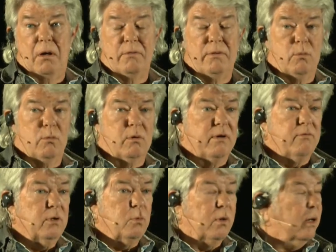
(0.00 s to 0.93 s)
they were
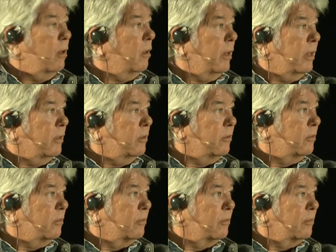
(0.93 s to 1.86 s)
everywhere, and
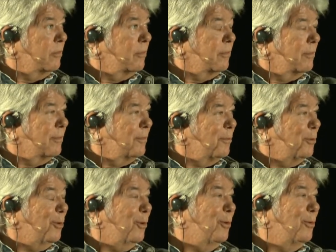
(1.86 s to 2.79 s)

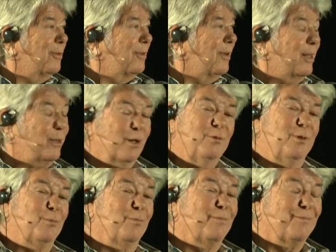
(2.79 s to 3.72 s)
you know, I loved them.